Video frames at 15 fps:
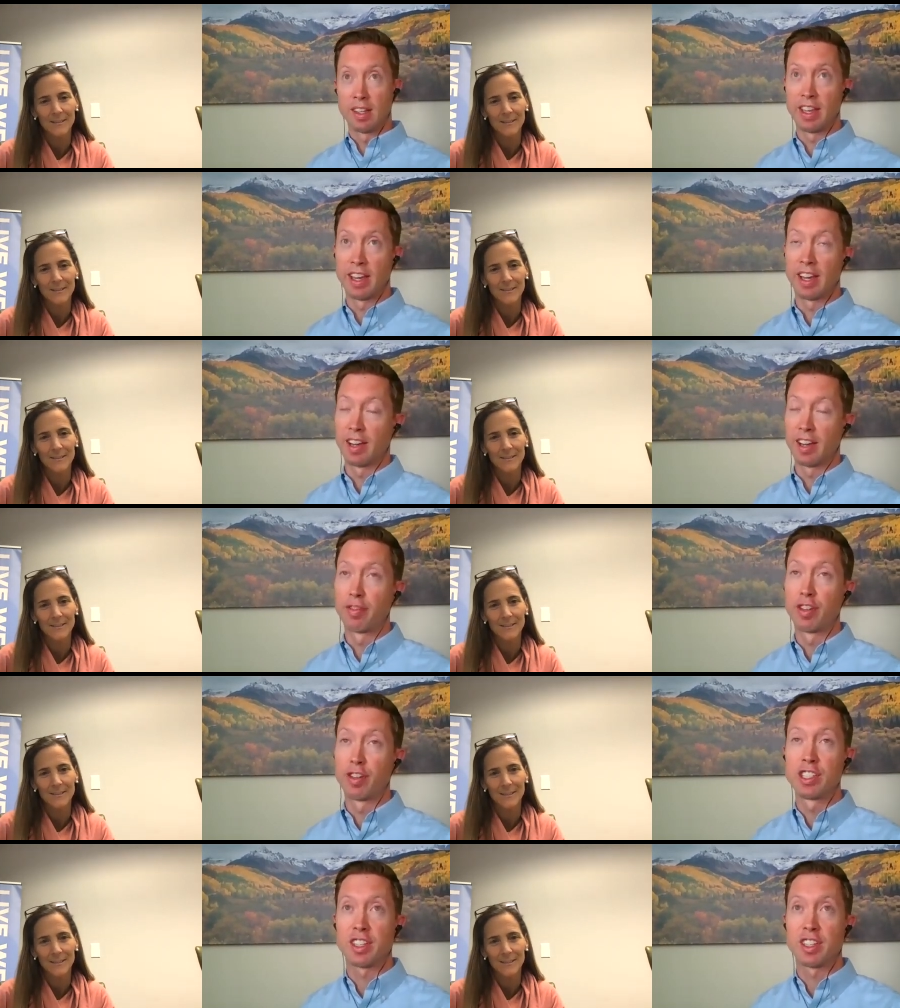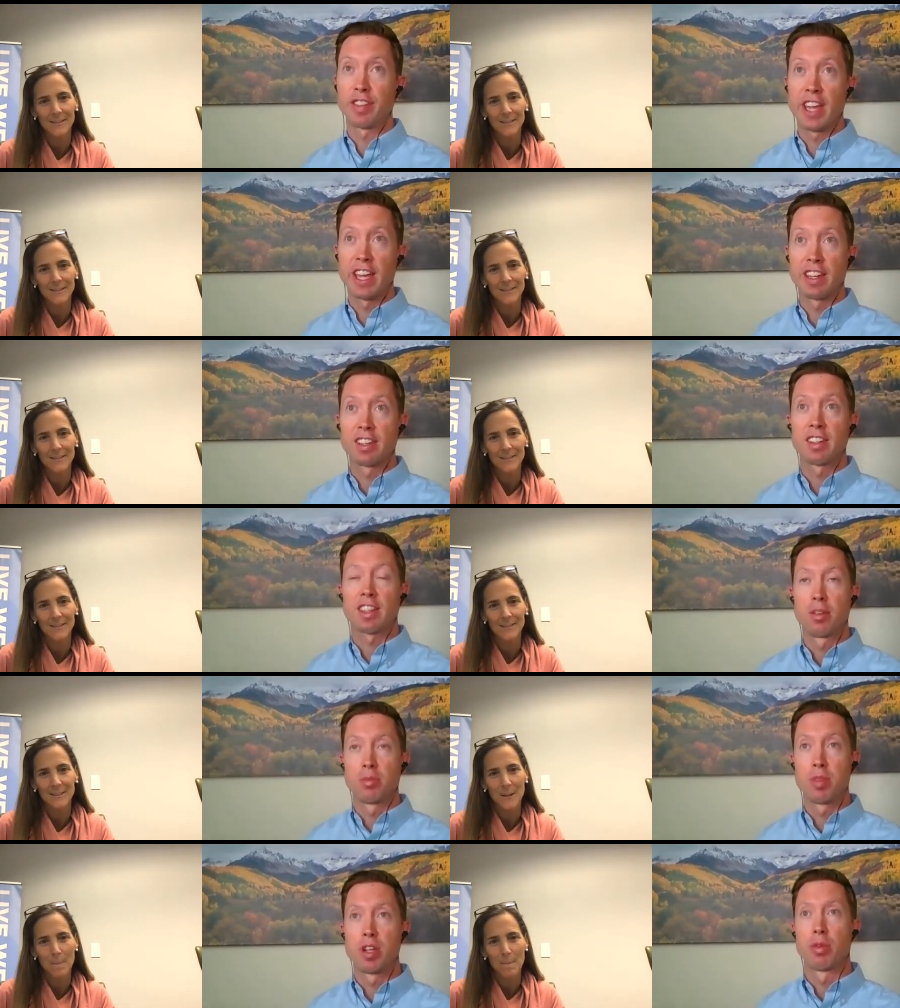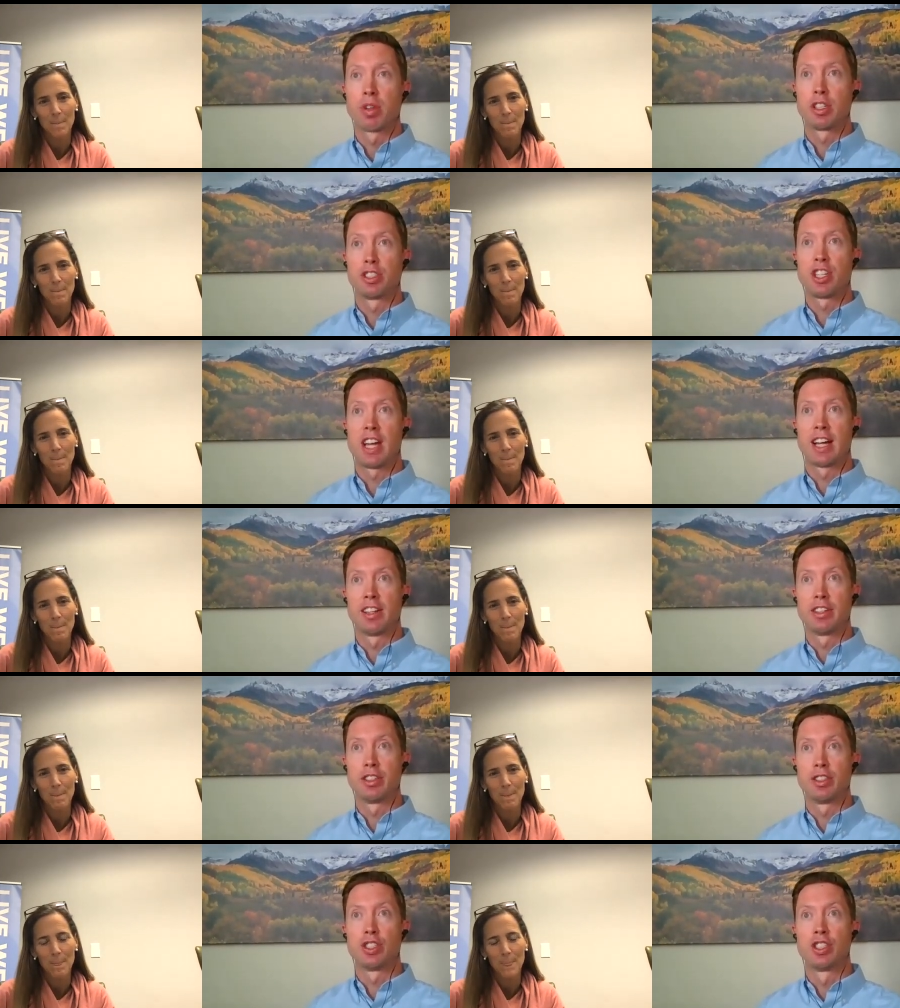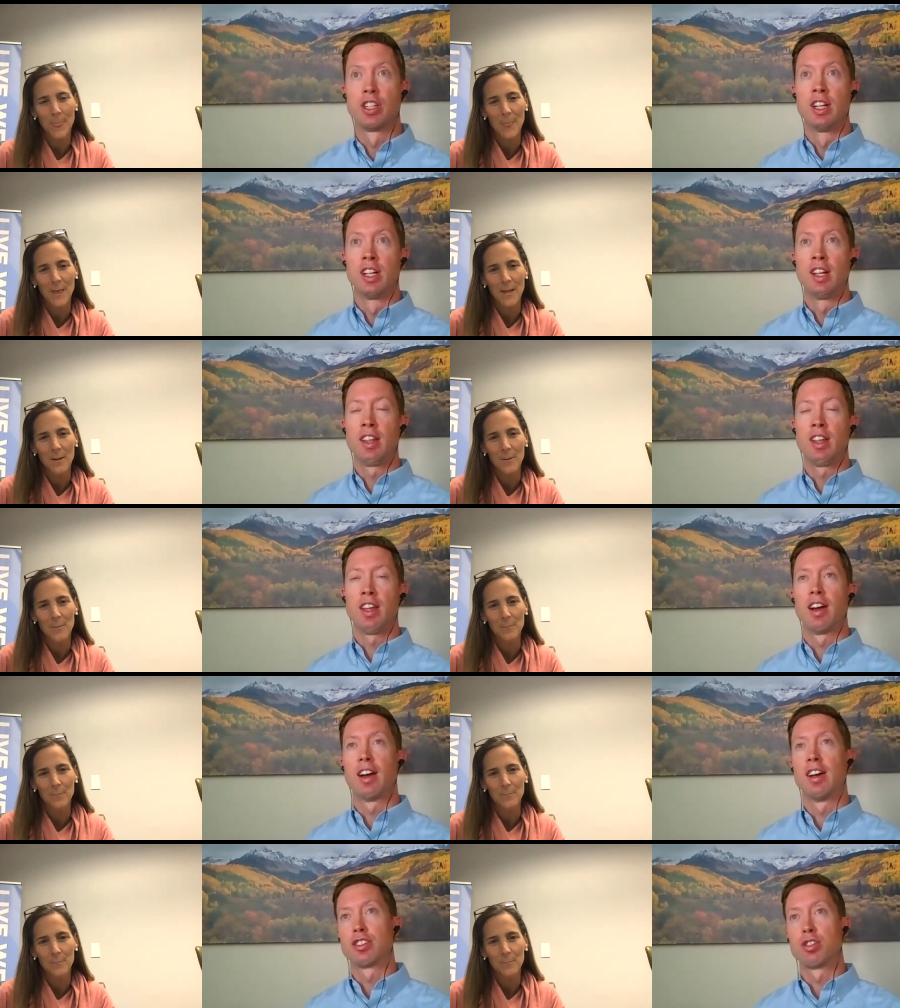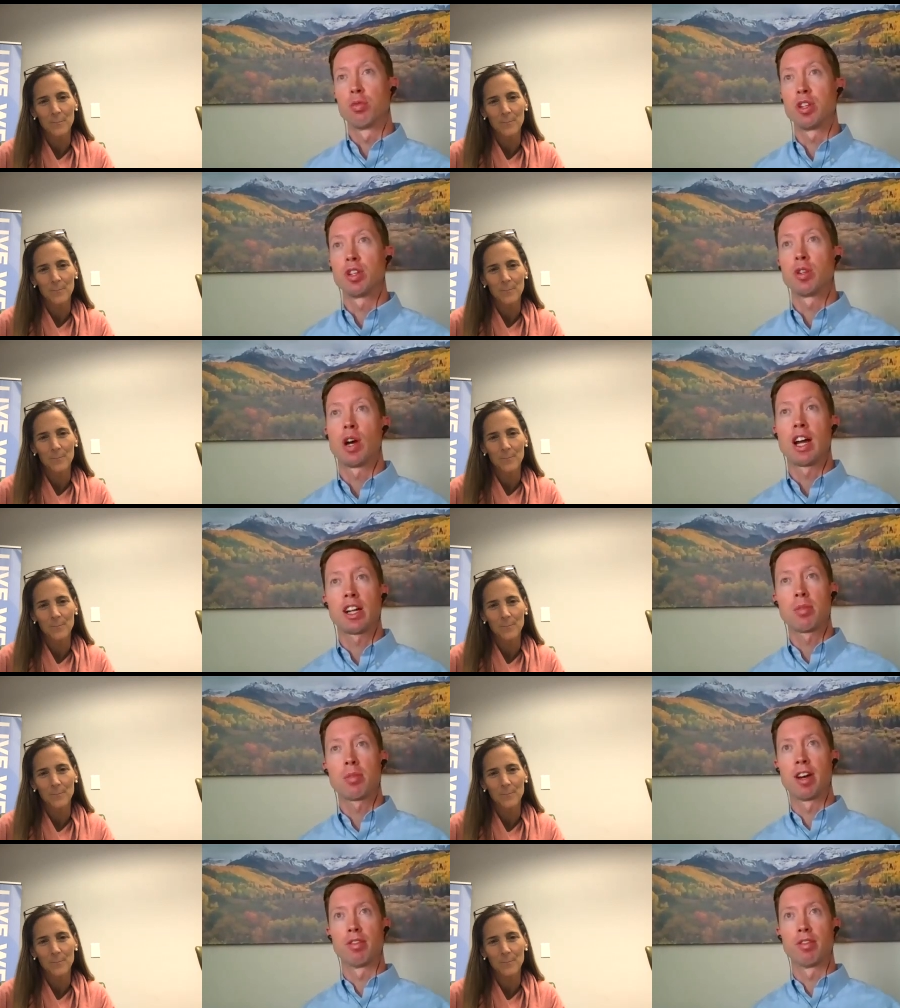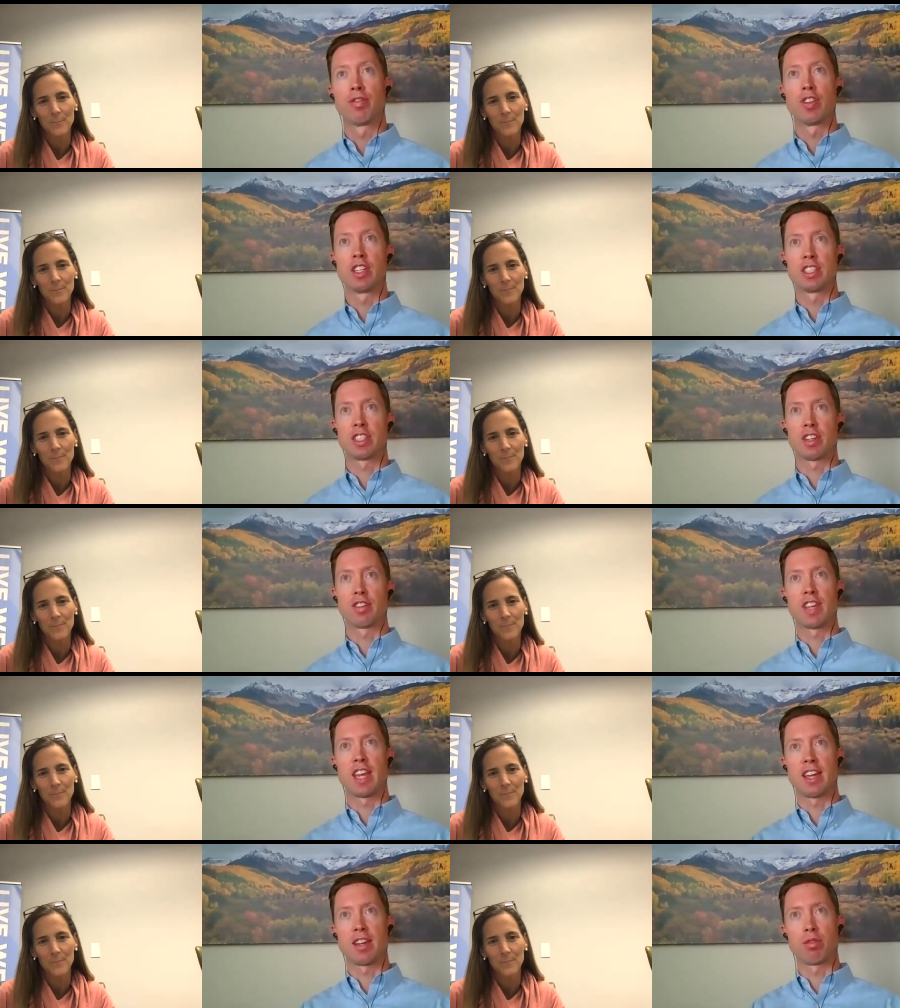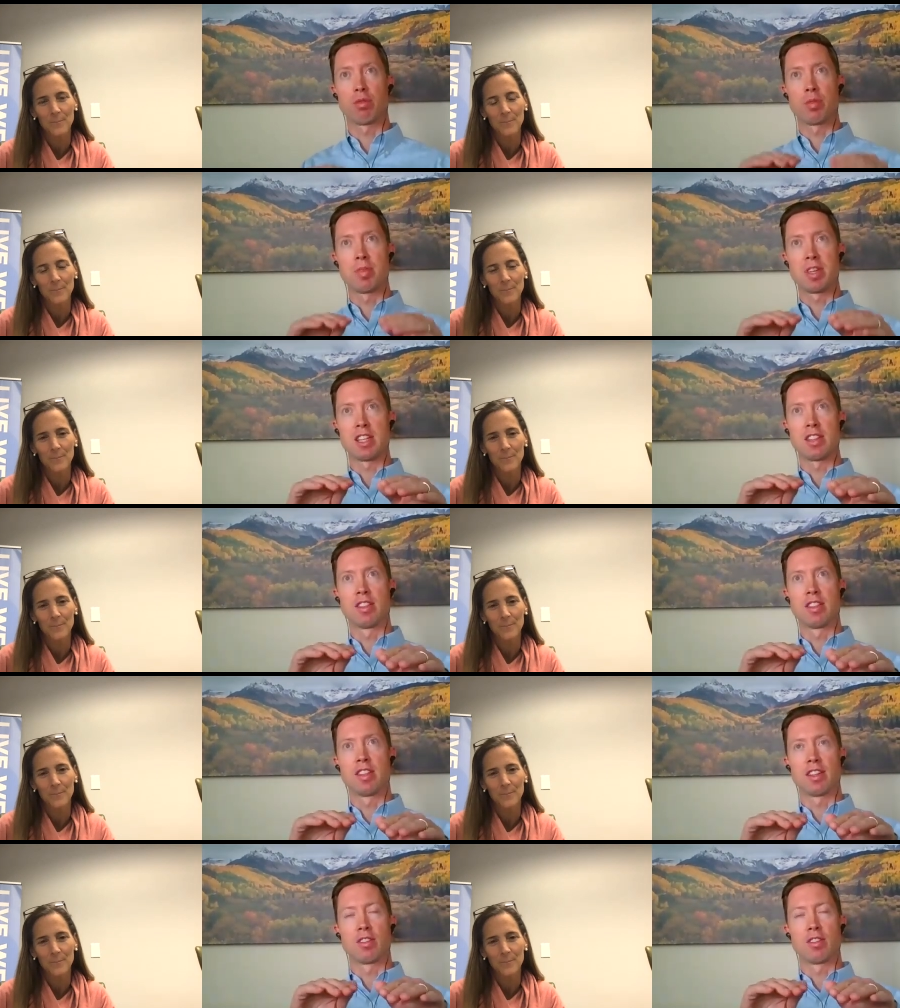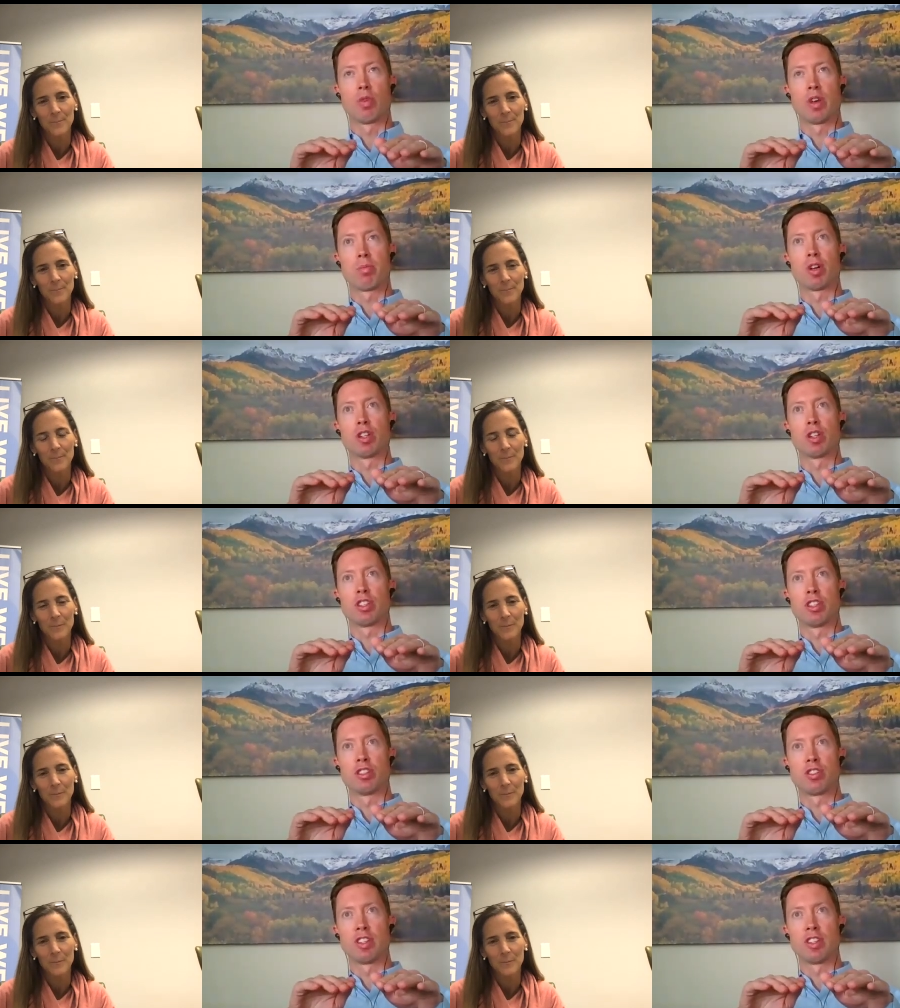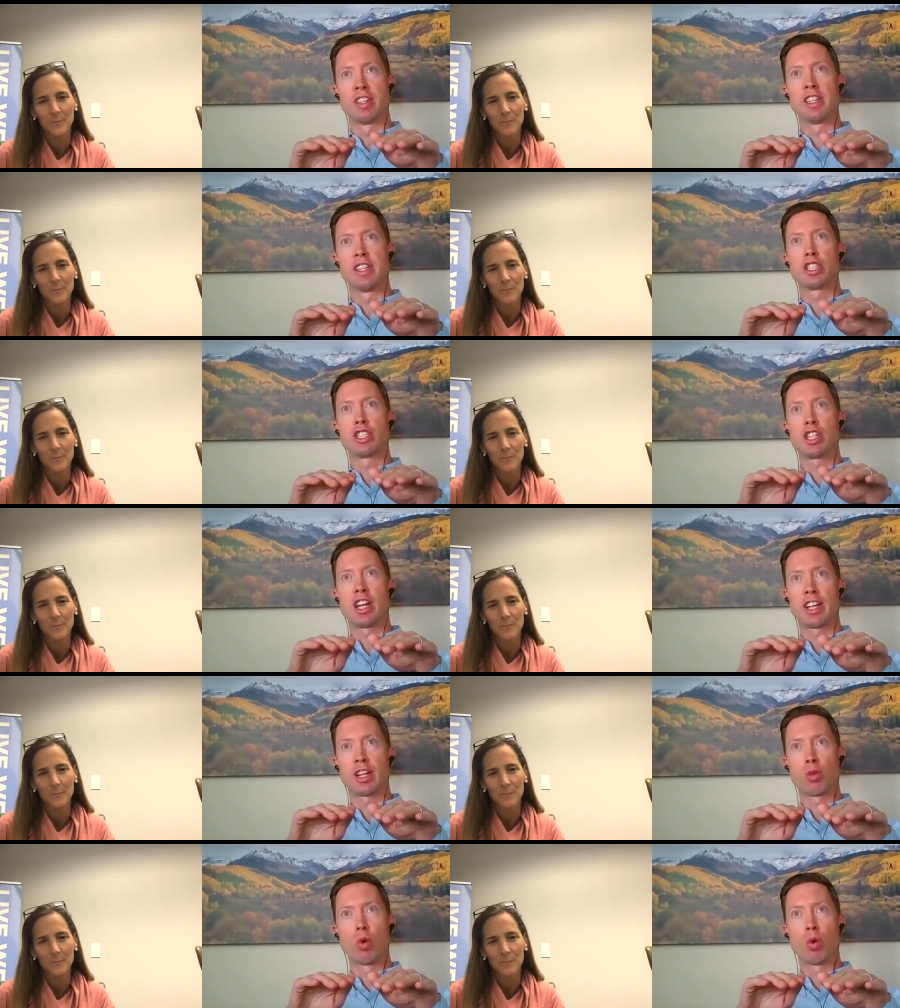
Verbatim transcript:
Speaker 1: Yeah, freezing of gait can be a real challenge. Uh, so when we talk about freezing of gait, we mean that when a person is initiating